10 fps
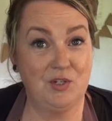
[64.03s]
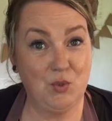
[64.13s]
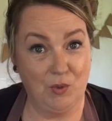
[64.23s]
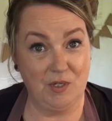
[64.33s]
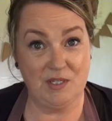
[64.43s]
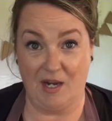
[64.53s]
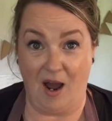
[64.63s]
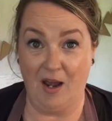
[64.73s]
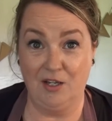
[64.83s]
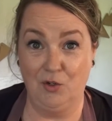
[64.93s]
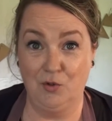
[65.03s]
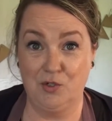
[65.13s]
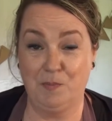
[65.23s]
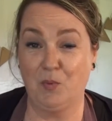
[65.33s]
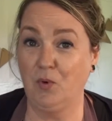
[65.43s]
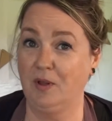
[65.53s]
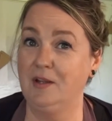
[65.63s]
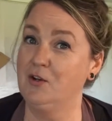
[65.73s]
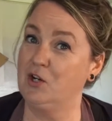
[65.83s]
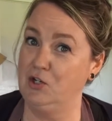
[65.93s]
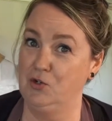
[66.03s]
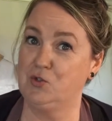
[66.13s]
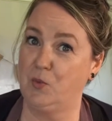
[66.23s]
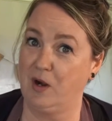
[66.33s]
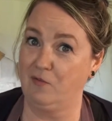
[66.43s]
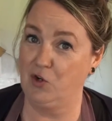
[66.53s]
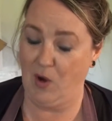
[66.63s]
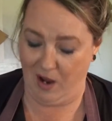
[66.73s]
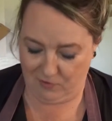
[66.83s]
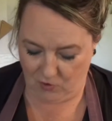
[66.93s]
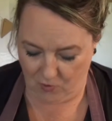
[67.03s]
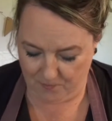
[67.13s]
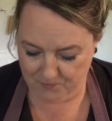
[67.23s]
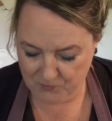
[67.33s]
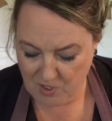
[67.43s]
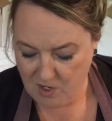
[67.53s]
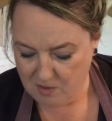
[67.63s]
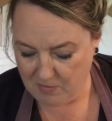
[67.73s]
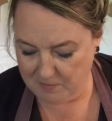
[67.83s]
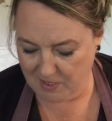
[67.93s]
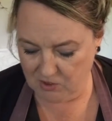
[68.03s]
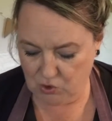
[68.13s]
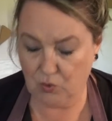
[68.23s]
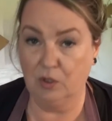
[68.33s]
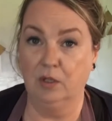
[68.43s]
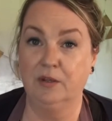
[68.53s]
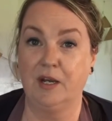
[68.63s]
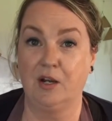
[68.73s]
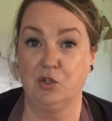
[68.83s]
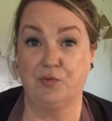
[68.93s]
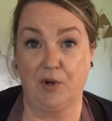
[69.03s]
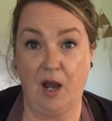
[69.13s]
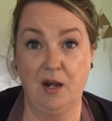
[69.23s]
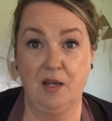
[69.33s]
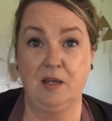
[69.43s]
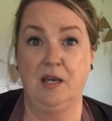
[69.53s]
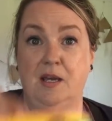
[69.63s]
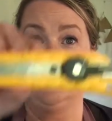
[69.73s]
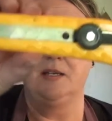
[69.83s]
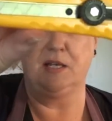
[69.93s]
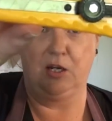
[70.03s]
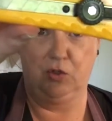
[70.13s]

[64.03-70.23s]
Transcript: the tools that I use, but really you can use whatever you have at home. My main tool that I use for cutting is I